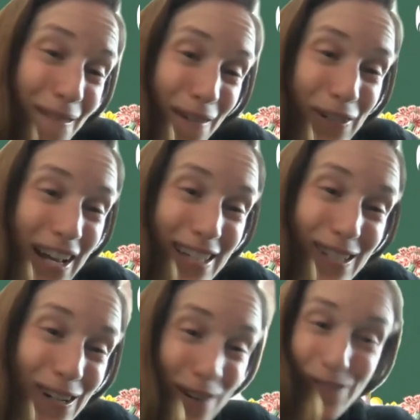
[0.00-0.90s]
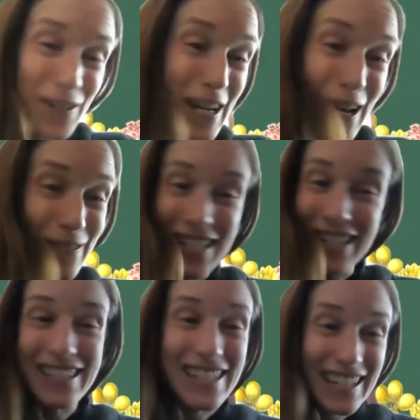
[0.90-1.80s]
Everyone has their own freedom
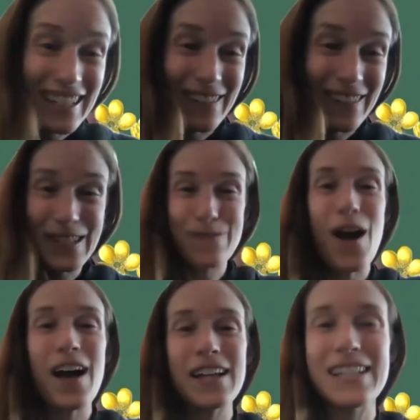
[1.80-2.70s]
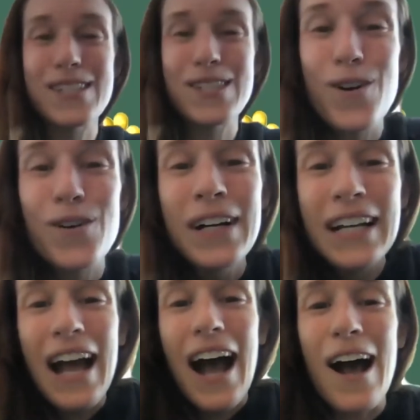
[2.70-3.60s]
to respond. And so
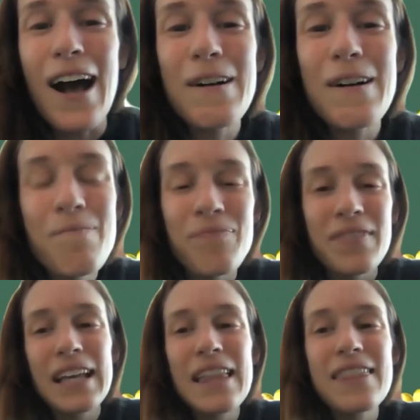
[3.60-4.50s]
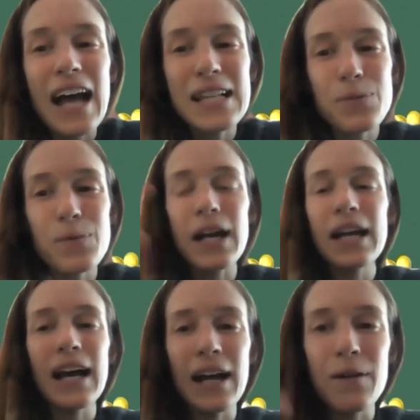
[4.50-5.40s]
that's why
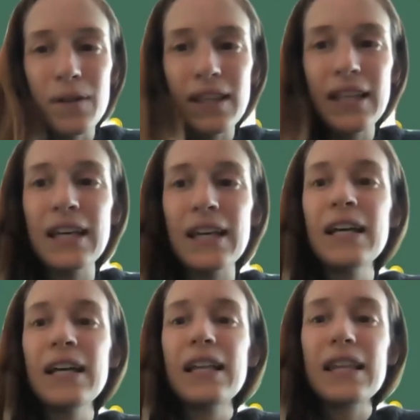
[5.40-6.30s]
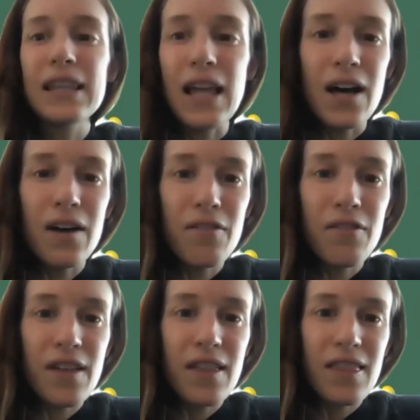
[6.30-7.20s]
I really love
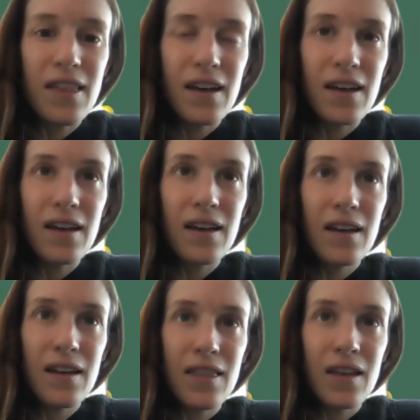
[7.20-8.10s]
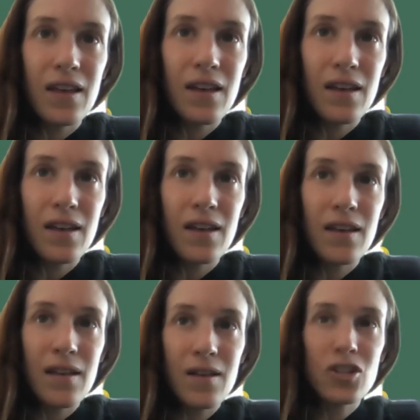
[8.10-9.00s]
the
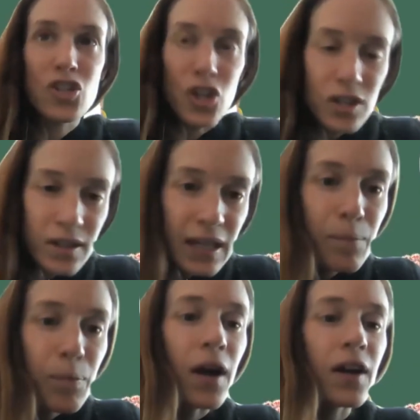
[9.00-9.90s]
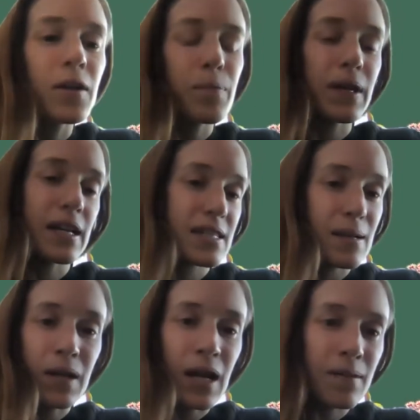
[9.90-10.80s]
journaling part, because
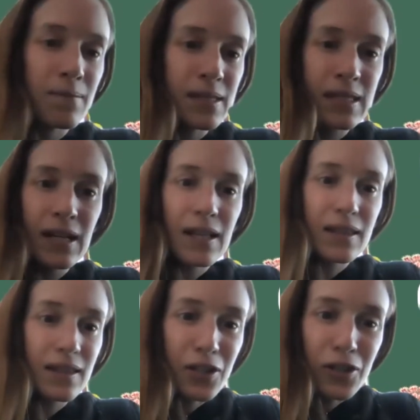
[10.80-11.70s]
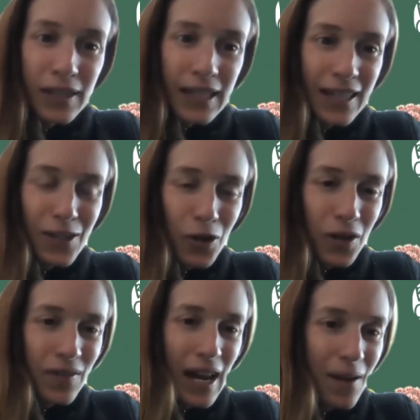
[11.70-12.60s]
sometimes literally you don't
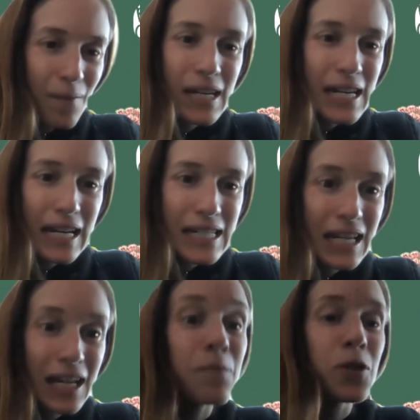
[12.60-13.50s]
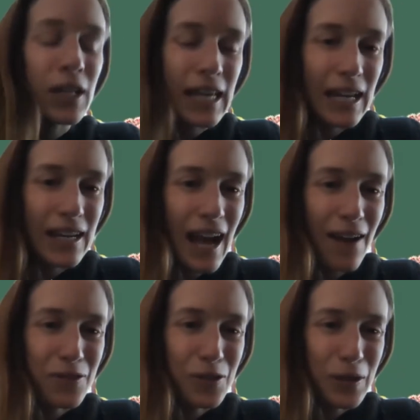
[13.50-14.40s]
even end up needing to communicate
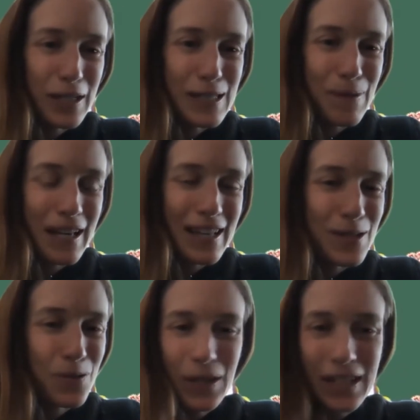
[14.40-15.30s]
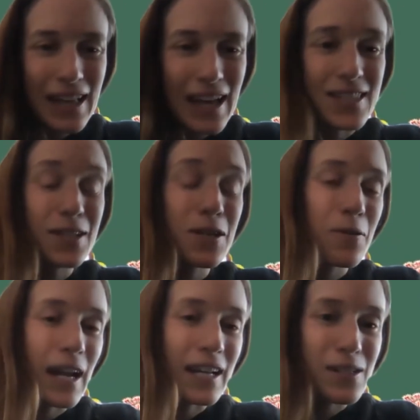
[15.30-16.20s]
afterwards, because you realize,
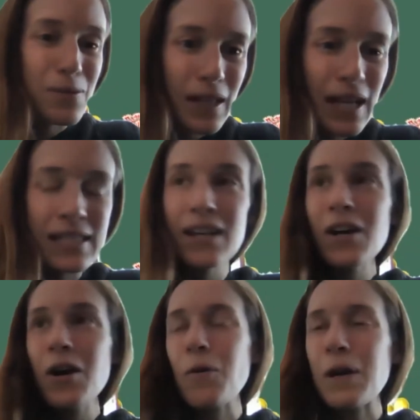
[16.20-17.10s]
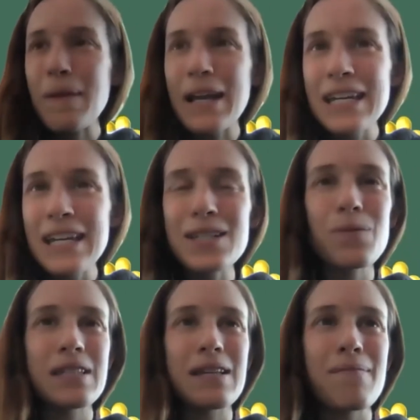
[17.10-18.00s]
I just realized one of my needs
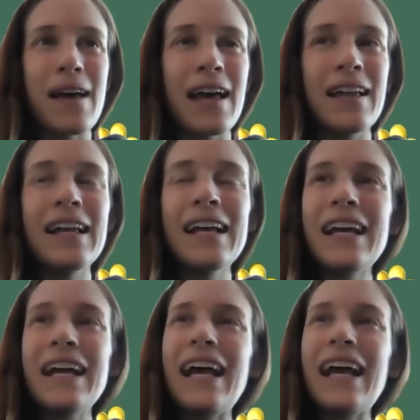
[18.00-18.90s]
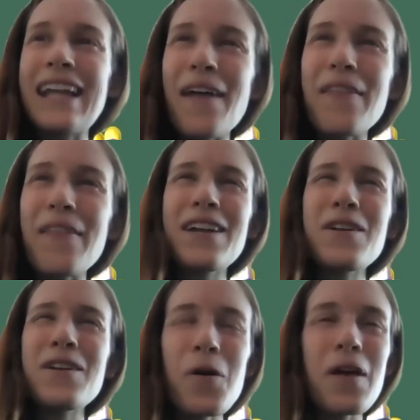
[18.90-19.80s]
wasn't met. And now that I
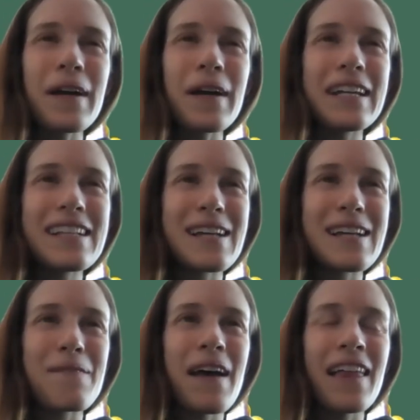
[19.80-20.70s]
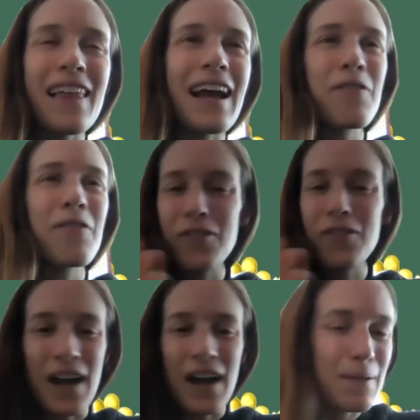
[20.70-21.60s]
know that my needs not met, like I feel
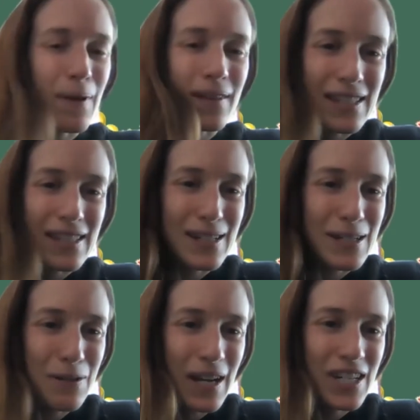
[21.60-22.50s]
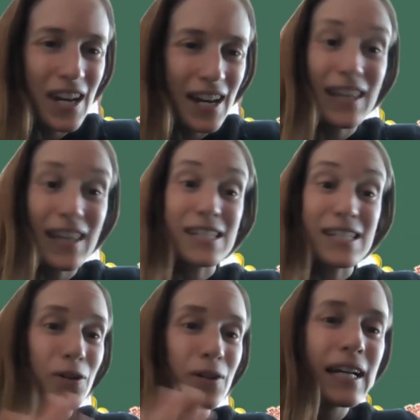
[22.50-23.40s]
fine about that situation. Like,
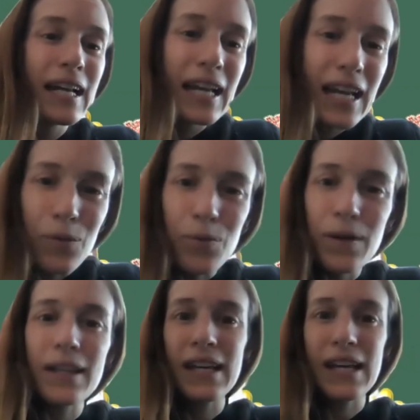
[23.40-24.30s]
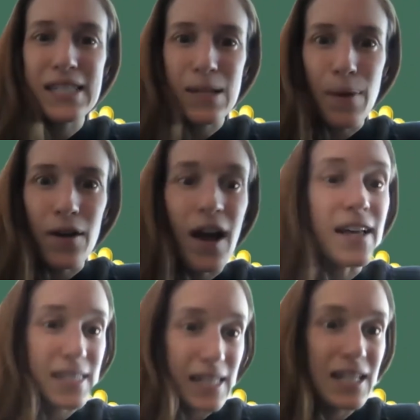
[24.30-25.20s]
so it really is about
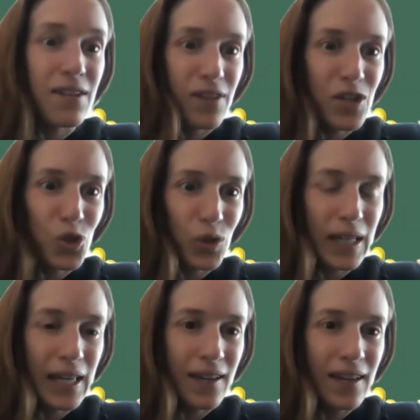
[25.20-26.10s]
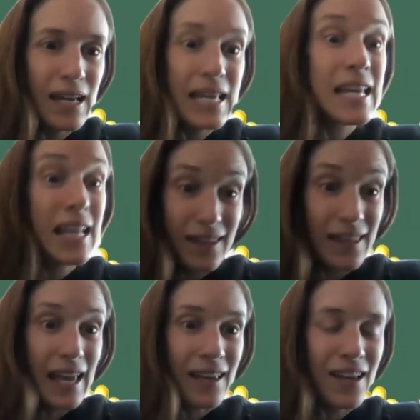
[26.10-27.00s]
us individually
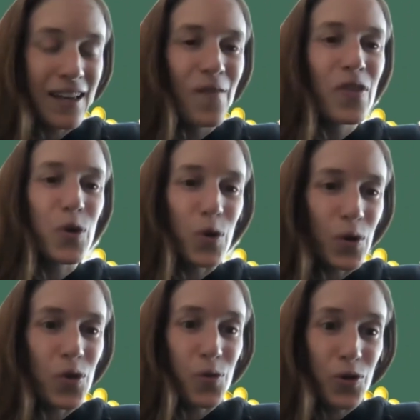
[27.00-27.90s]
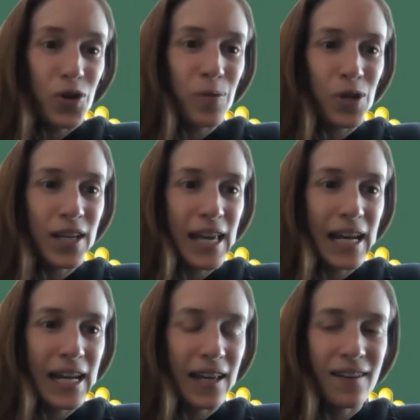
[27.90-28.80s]
healing through
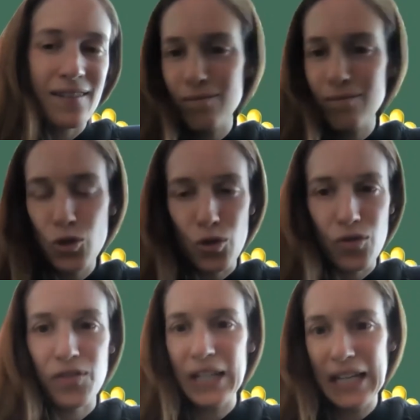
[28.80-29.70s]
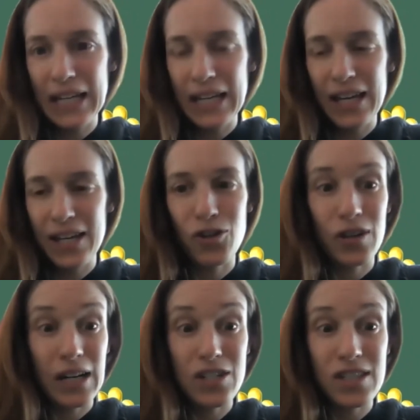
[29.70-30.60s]
communicating truthfully and
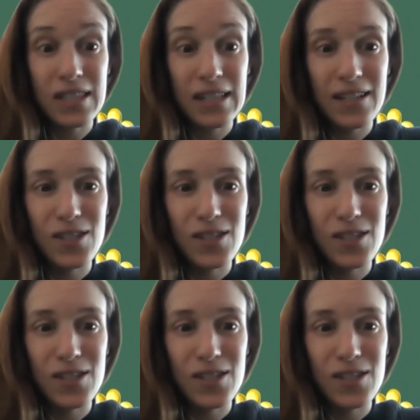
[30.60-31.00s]
courageously.